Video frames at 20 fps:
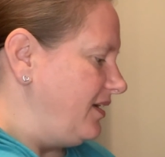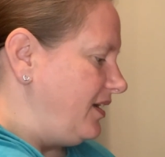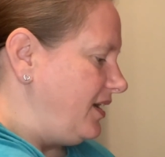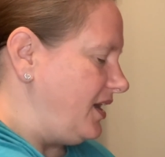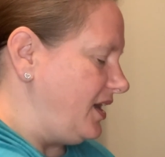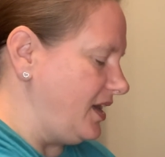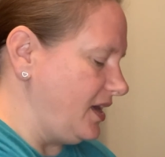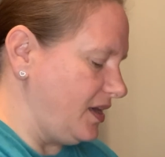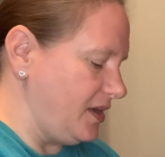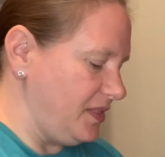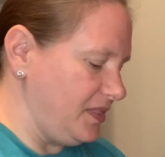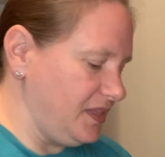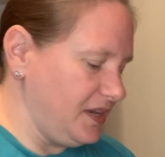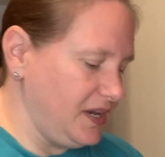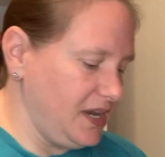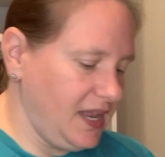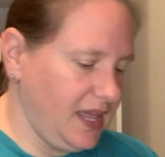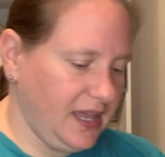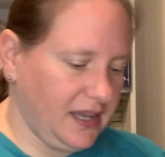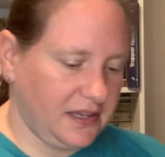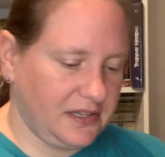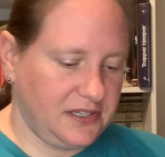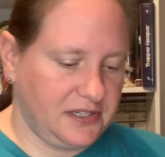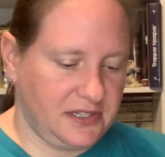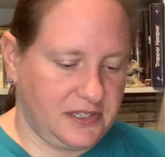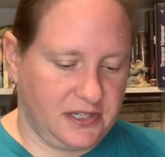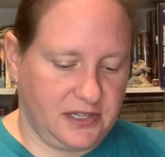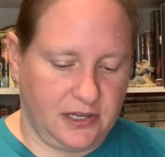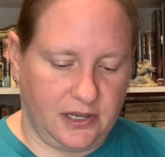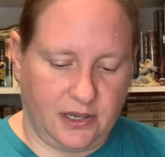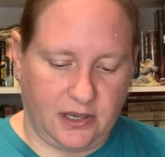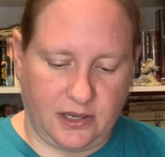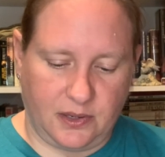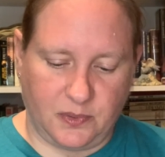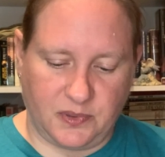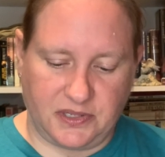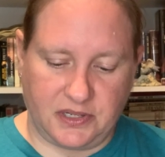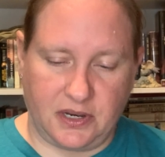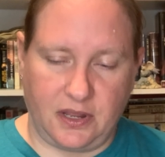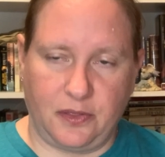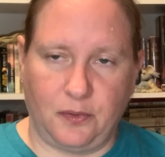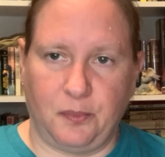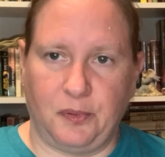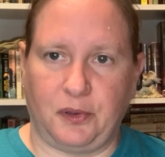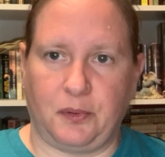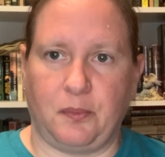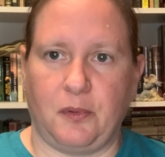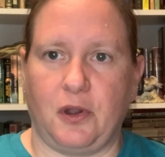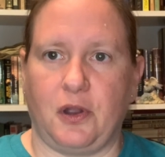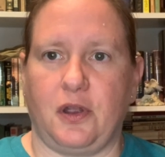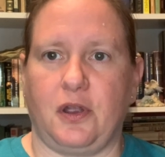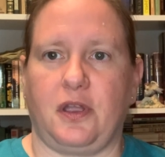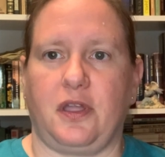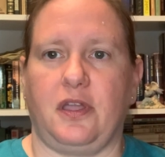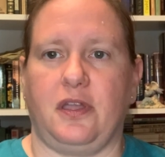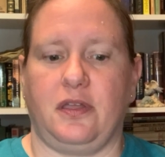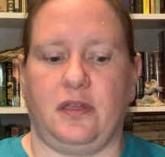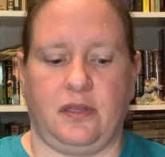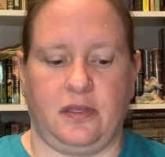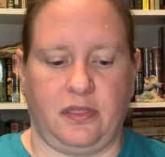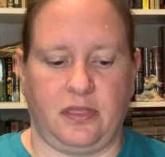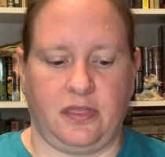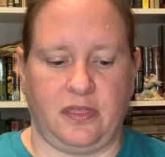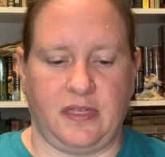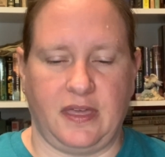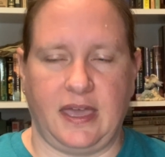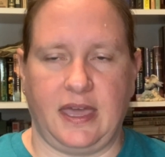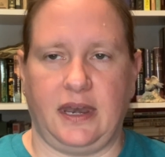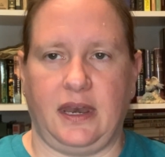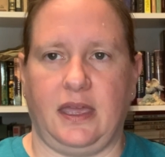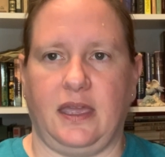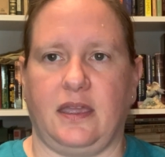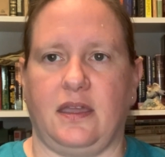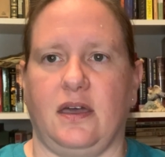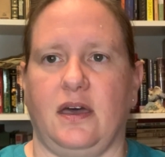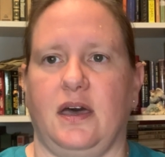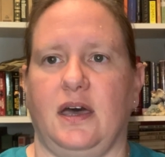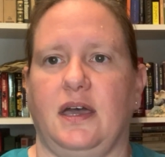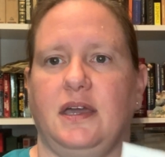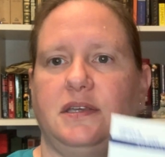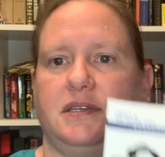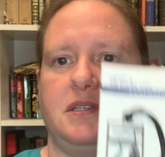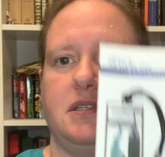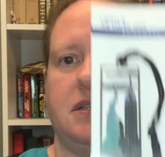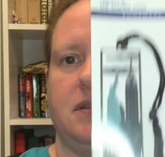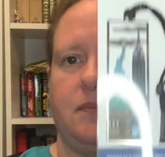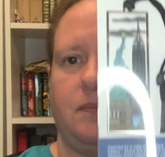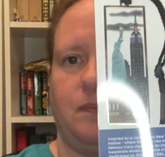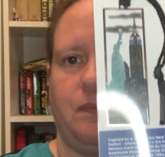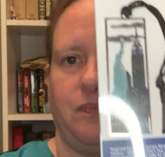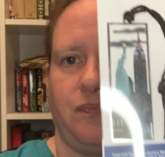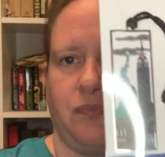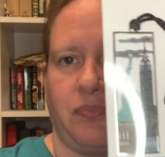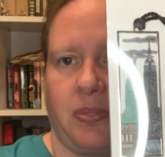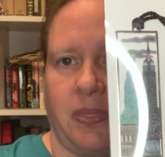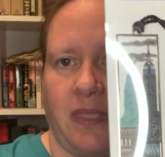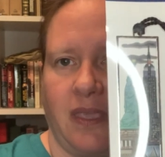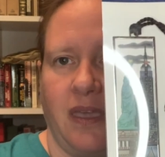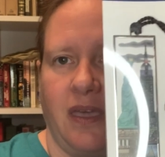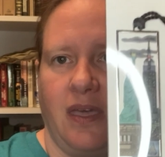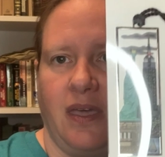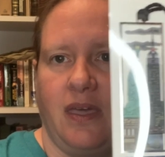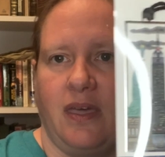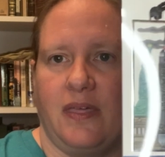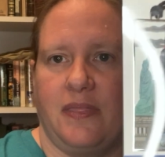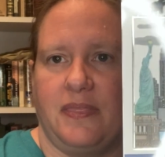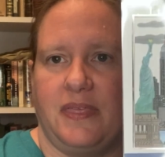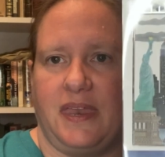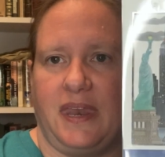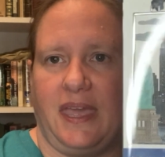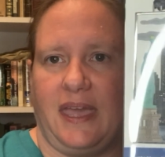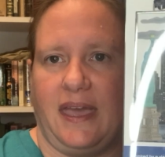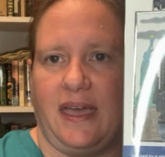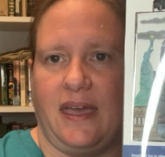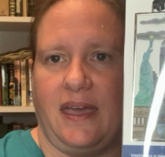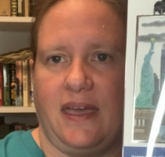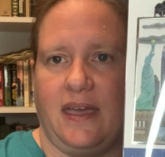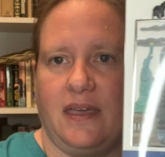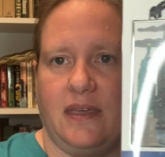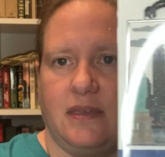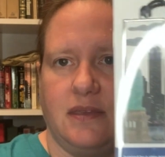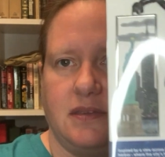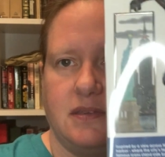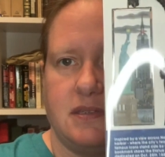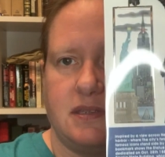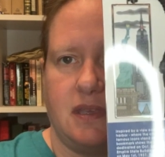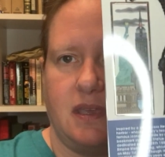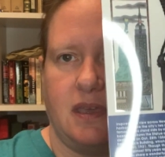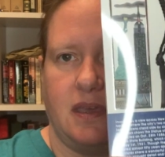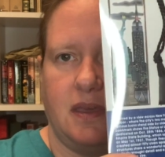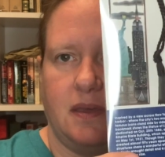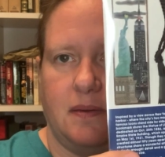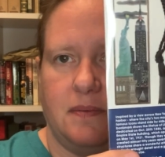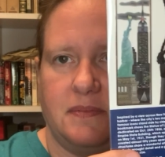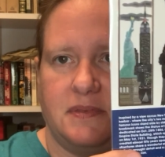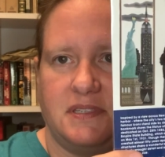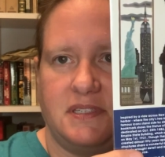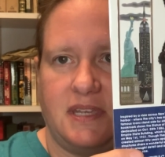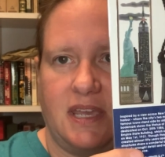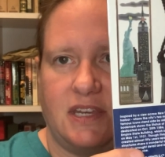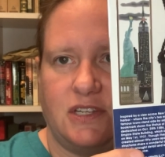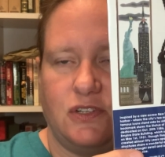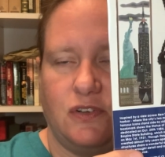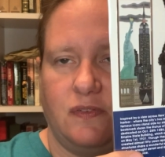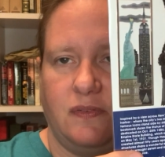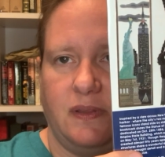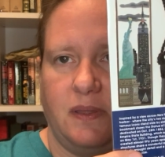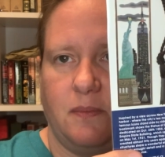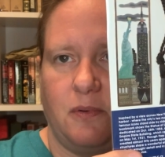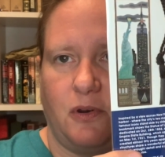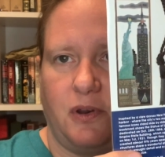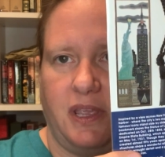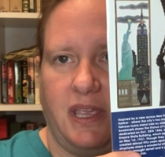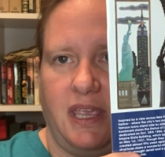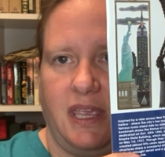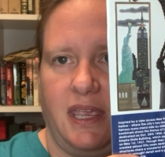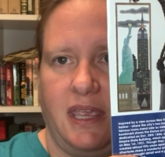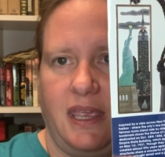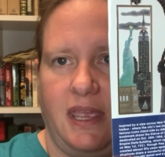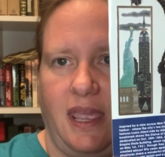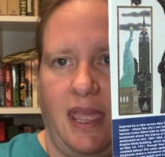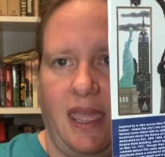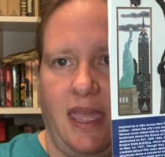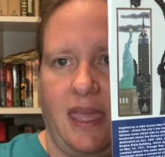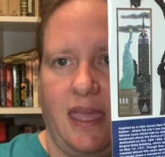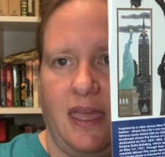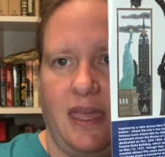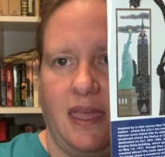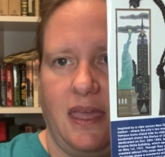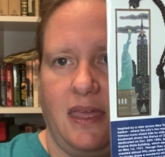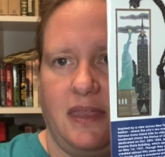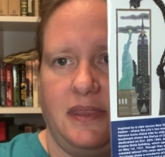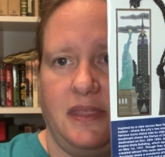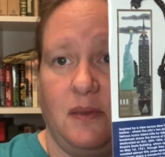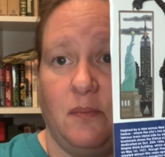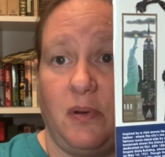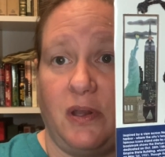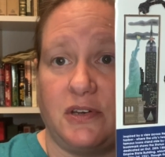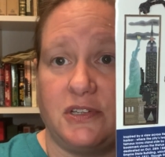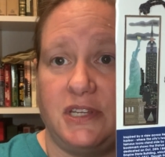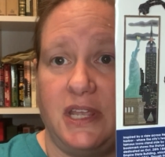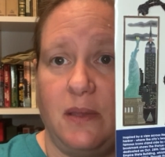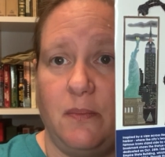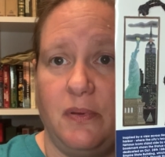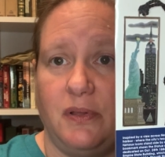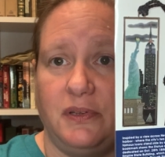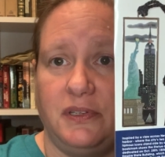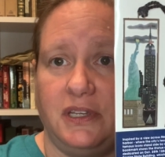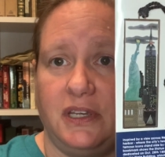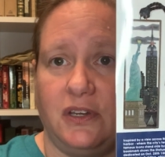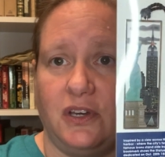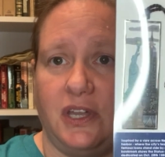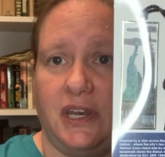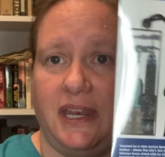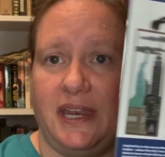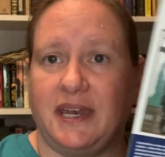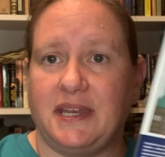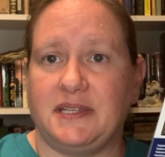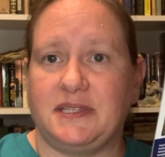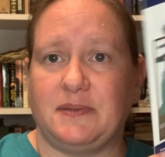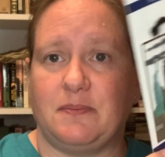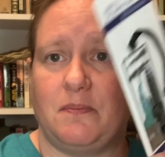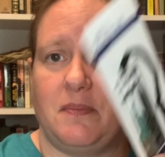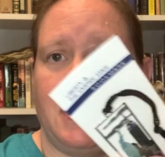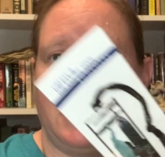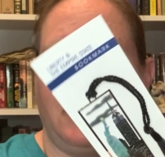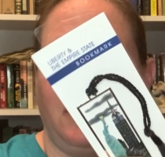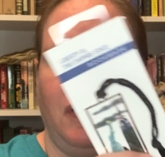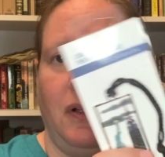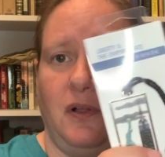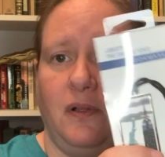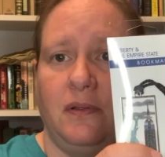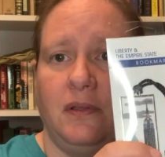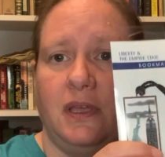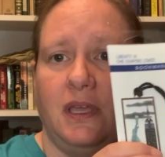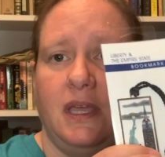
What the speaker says: The next, it was another bookmark that I got that has the Statue of Liberty and the Empire State Building on it, and it's metal.